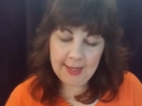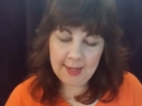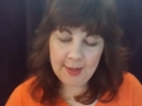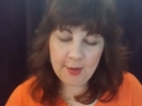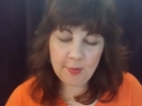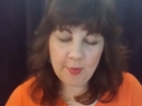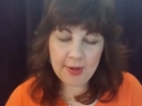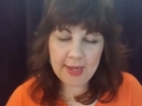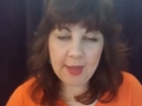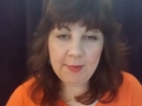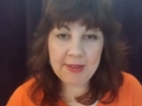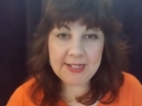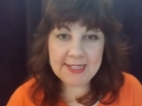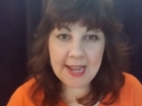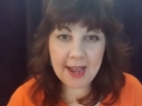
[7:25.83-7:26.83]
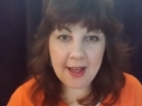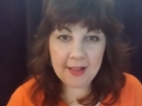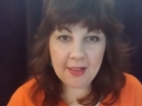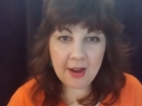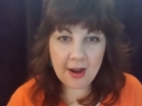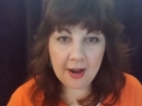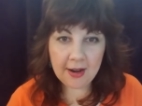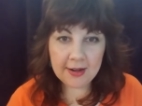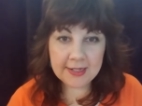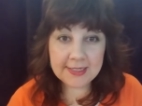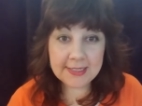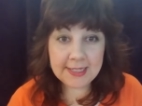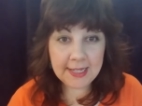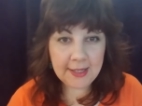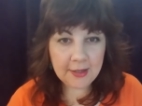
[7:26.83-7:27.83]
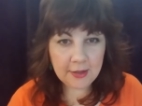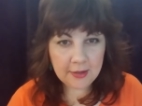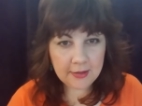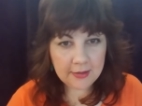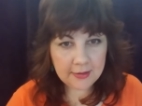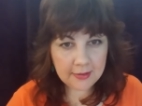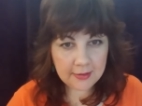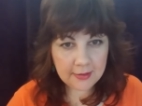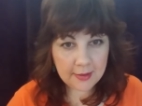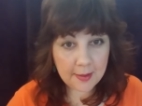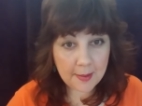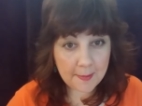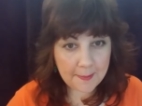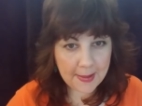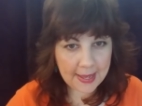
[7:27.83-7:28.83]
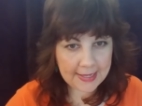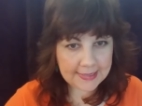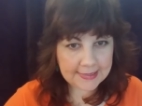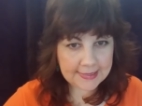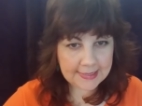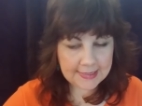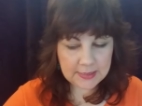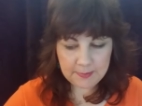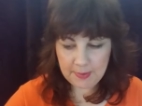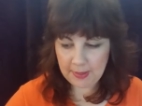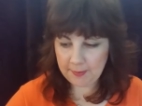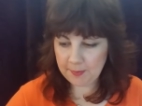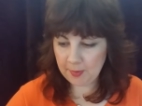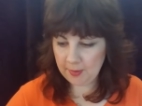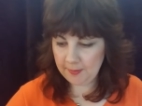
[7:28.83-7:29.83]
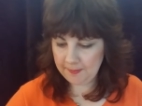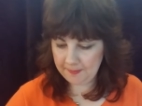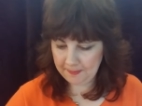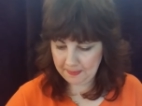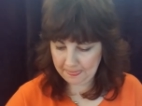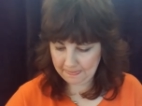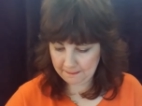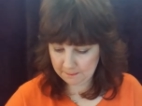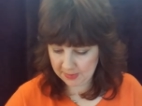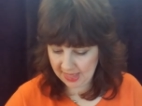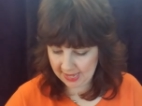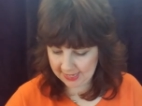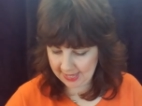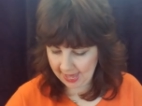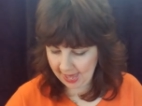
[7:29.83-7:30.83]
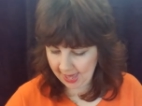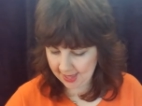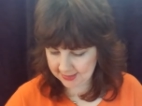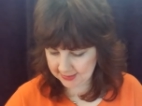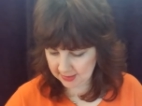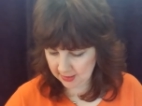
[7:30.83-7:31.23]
What can we tell our single Pisces people? Black cat.